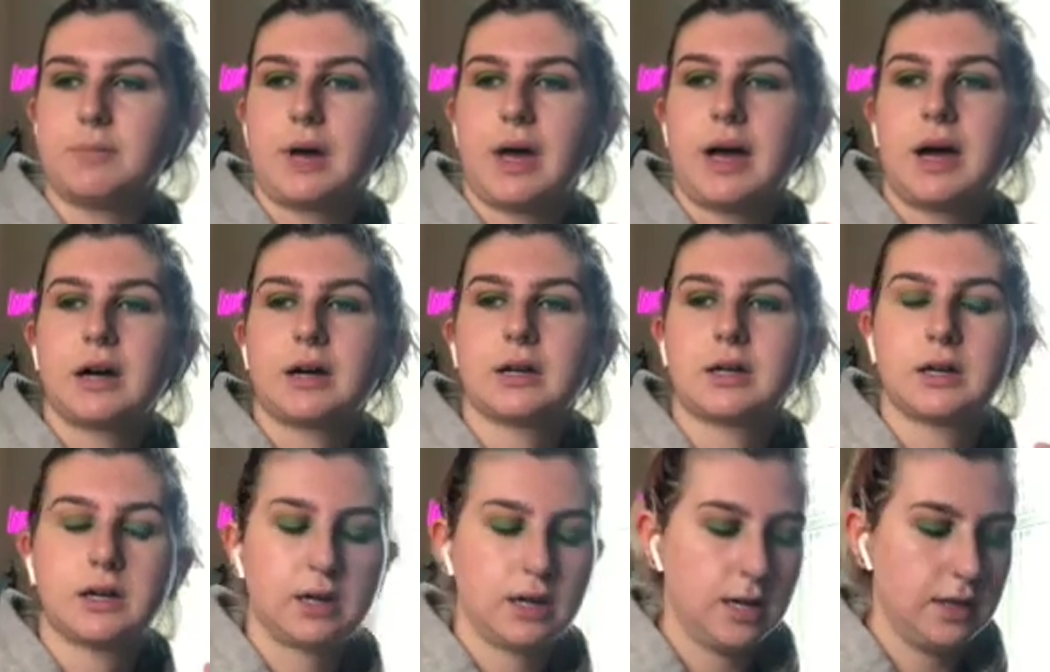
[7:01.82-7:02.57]
back.
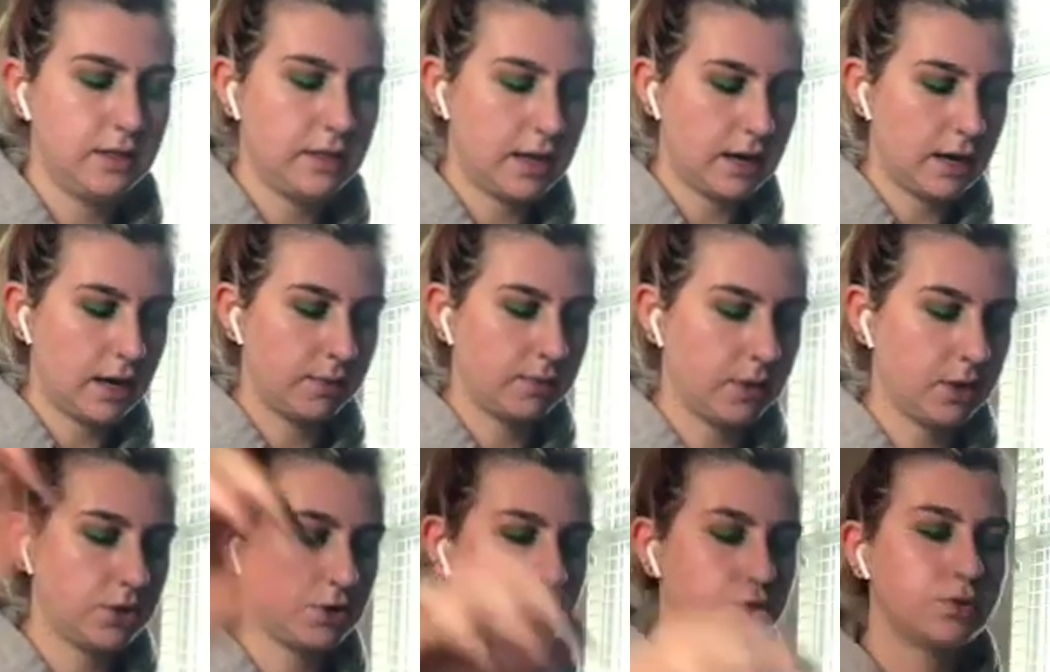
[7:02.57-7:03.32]
And then I'm
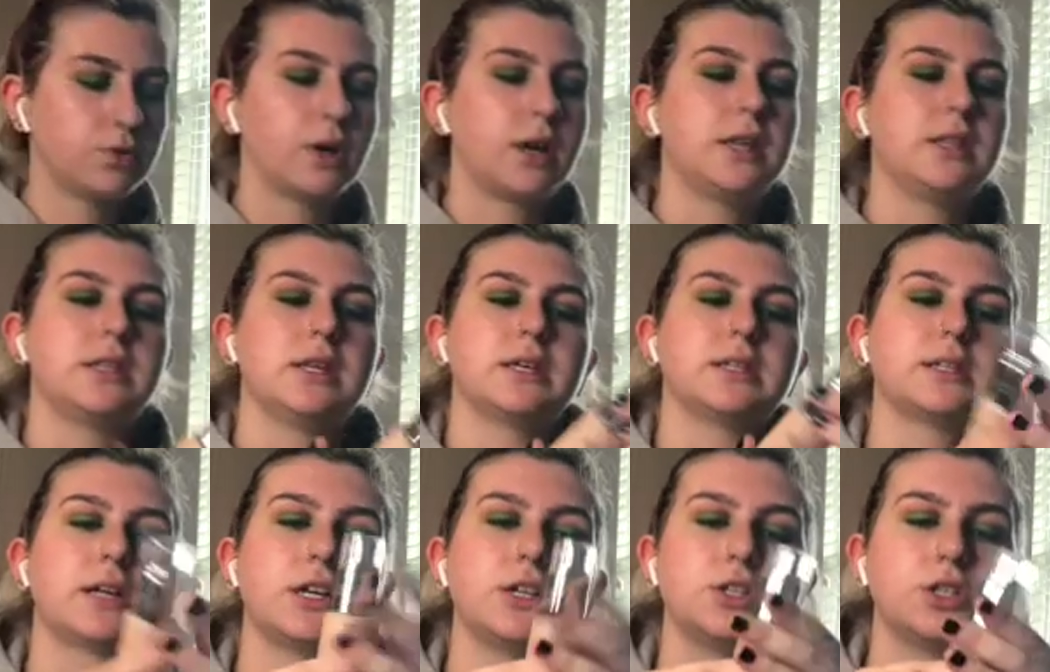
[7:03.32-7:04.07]
gonna try
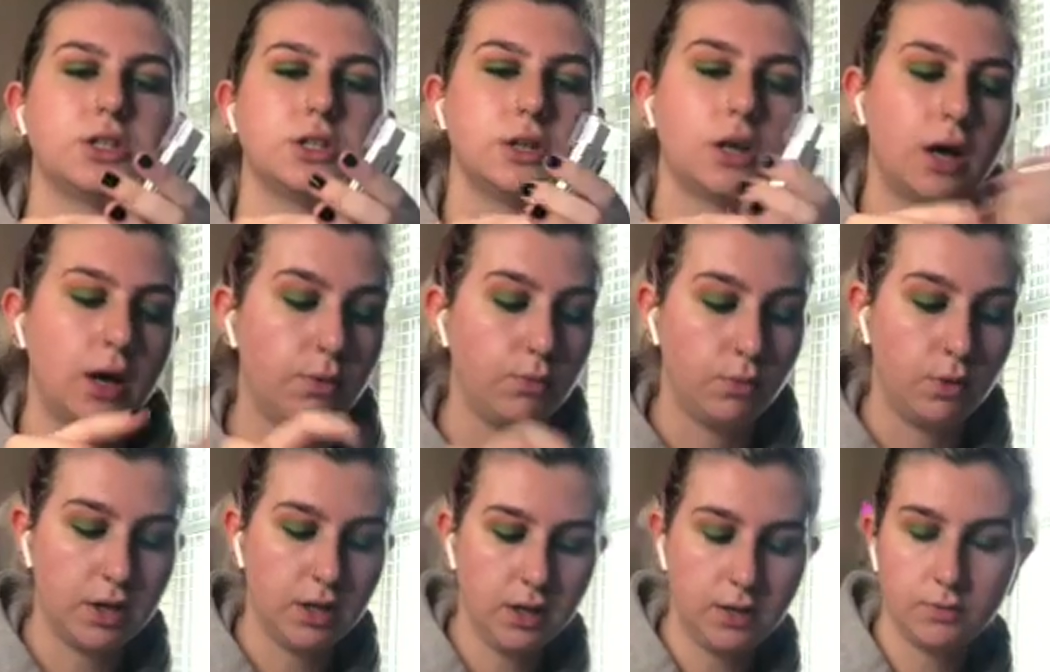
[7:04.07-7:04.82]
this.
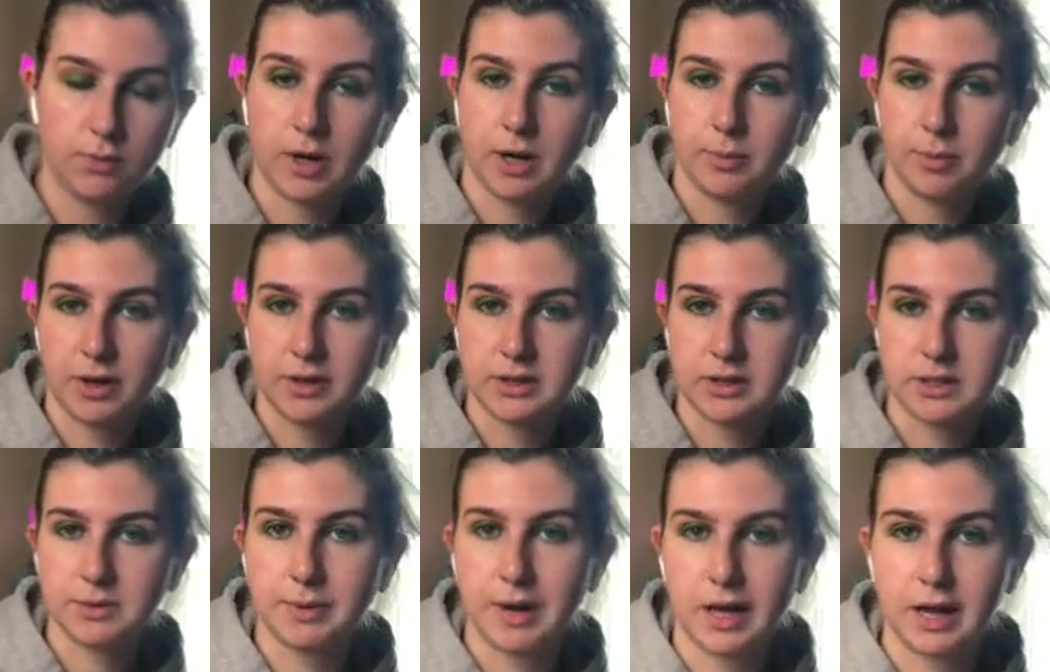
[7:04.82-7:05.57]
When I bought
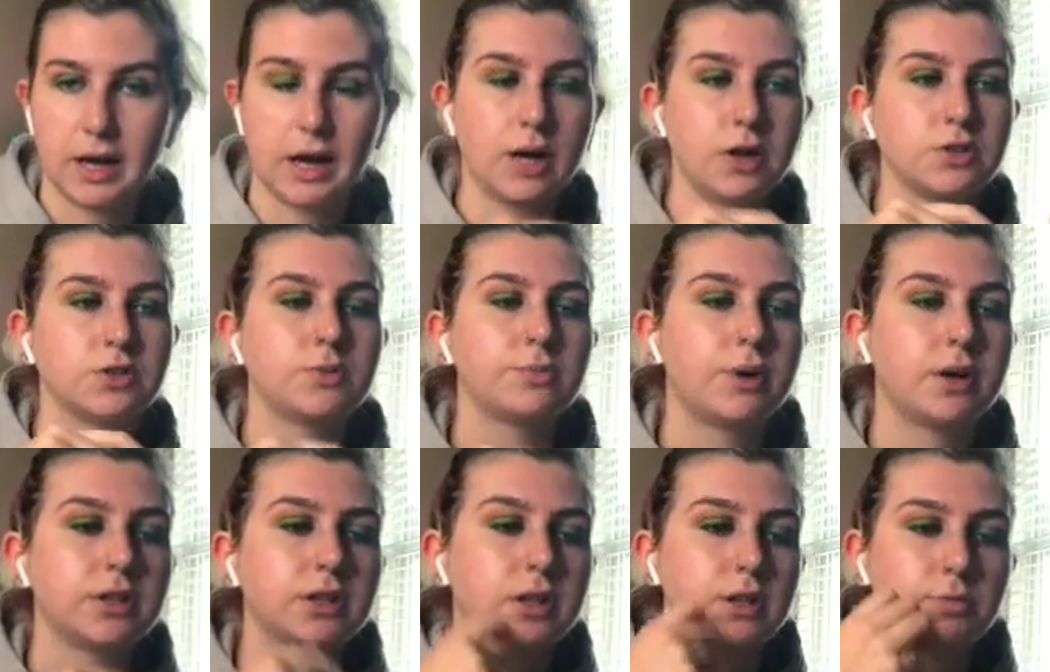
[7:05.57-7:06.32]
this palette, I also
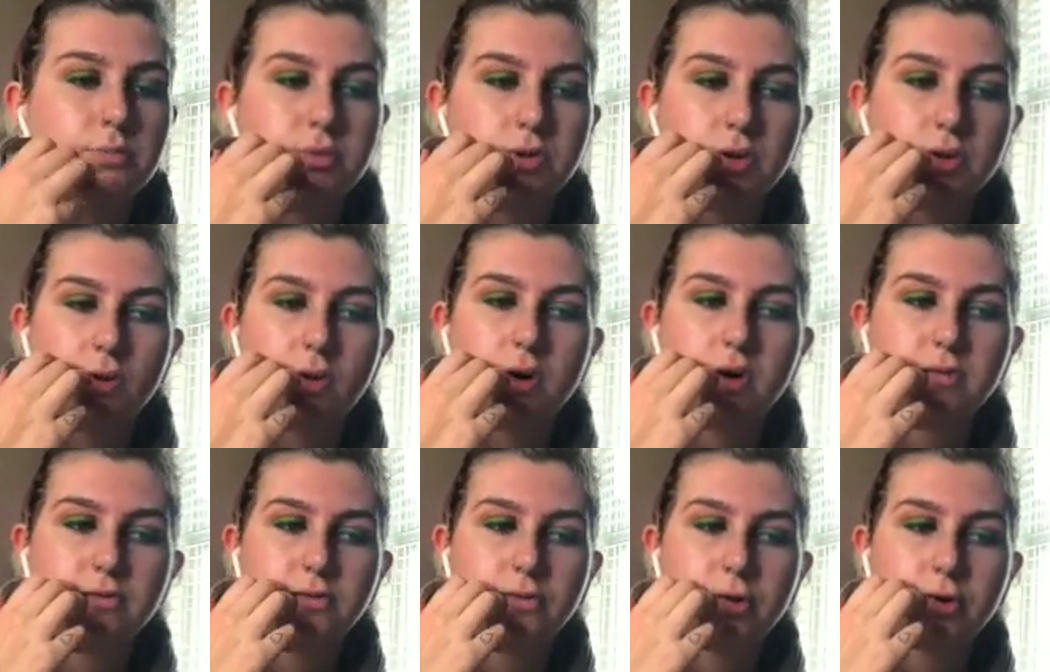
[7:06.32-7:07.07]
bought the Pure
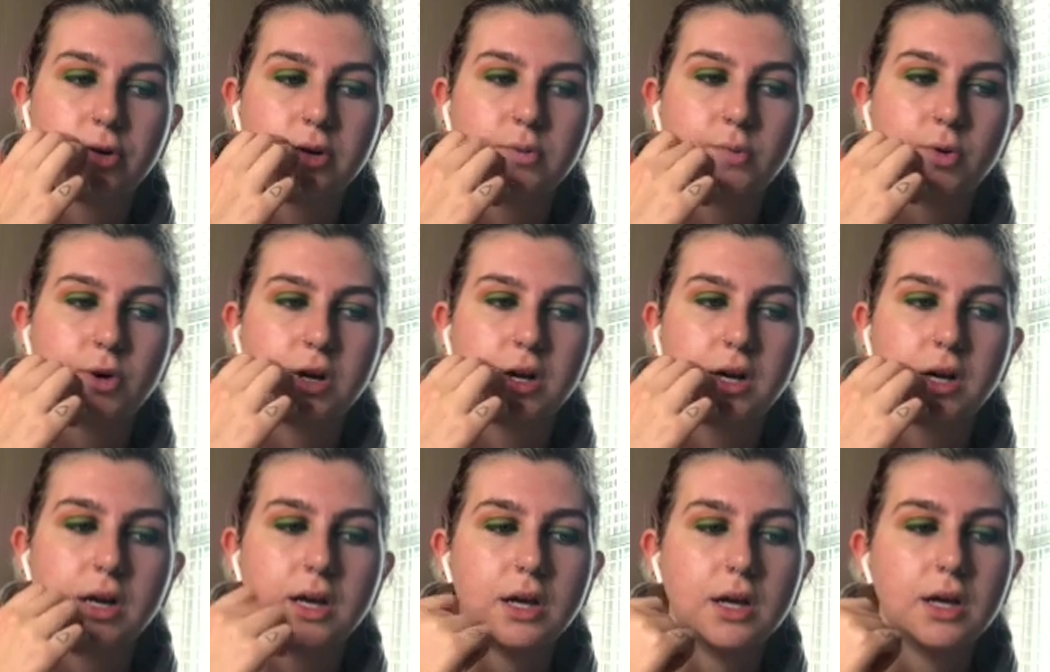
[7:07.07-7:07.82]

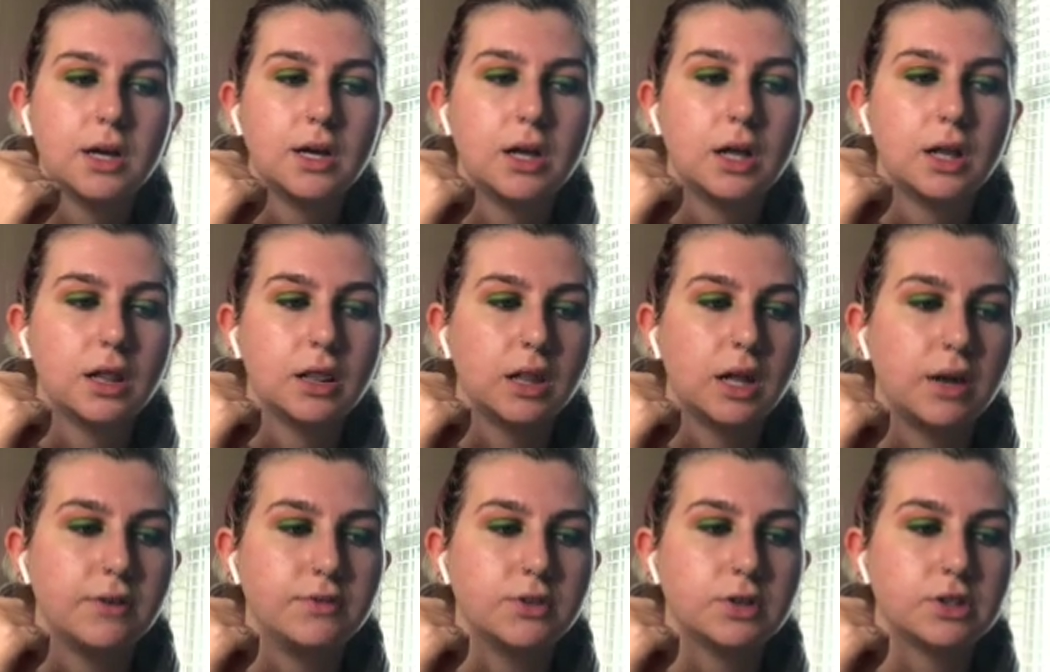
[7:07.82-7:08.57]
4-in-1
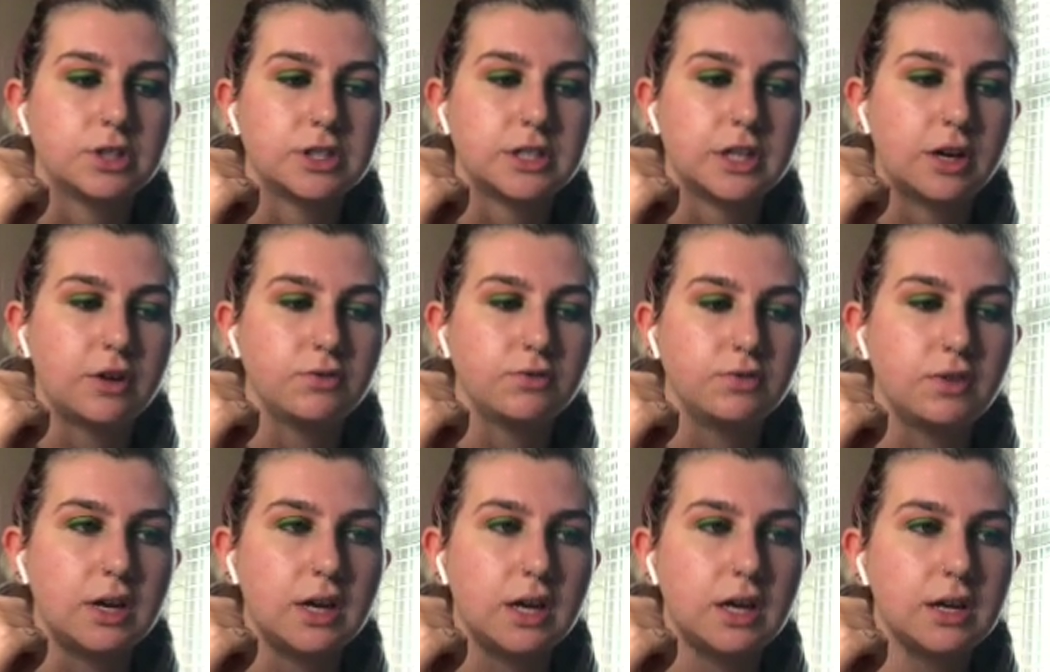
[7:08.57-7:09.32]
Love Your
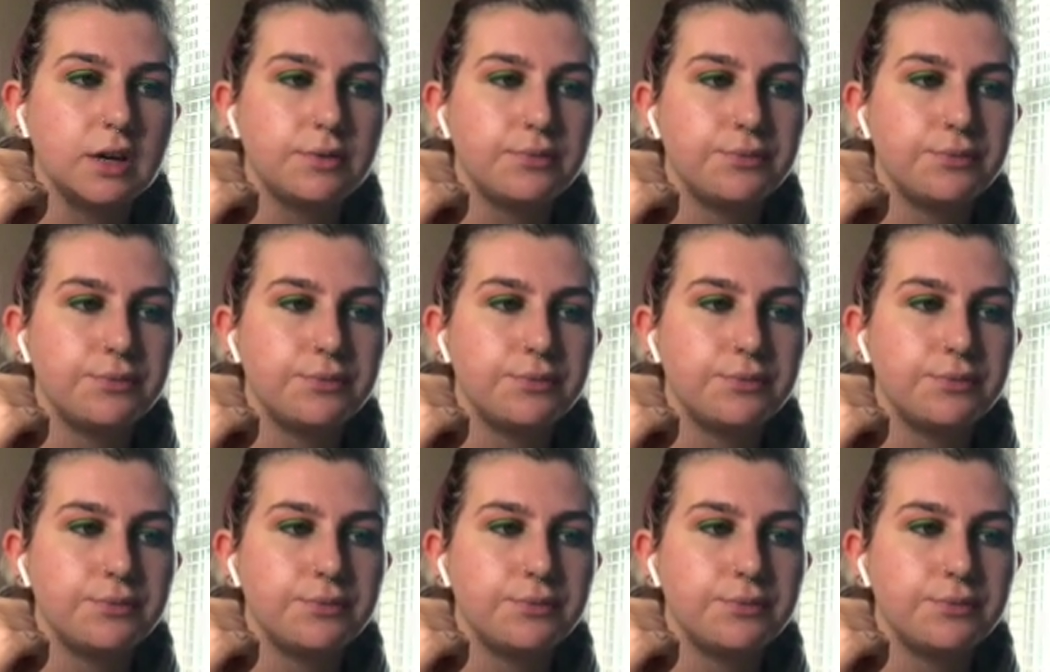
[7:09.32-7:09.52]
Selfie